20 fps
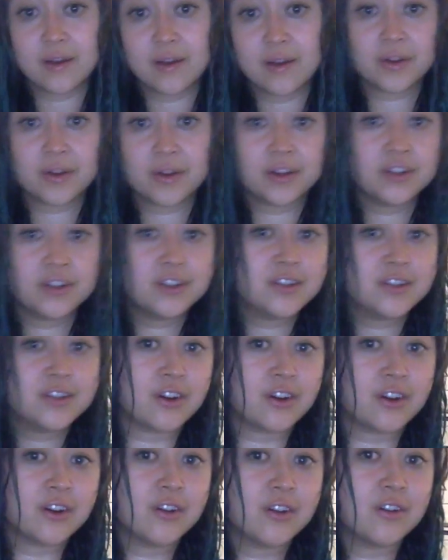I'm gonna just
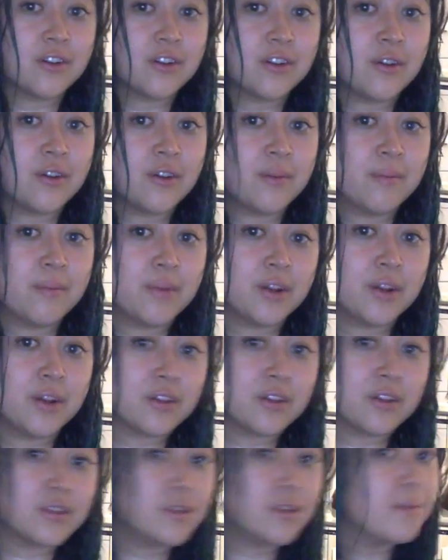start putting
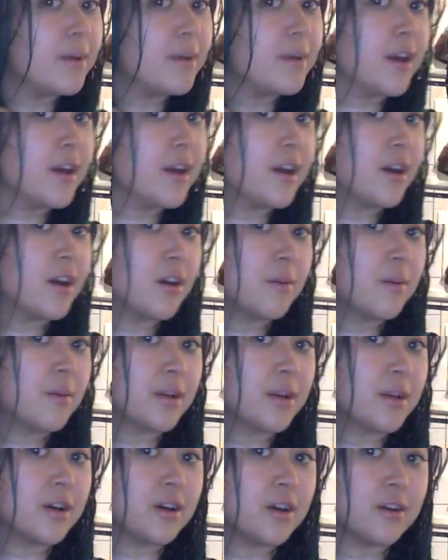this in my hair
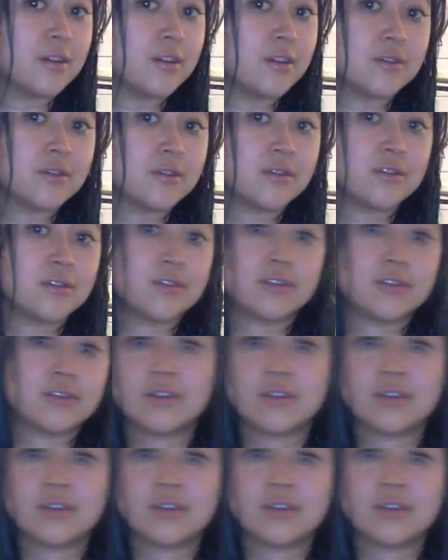because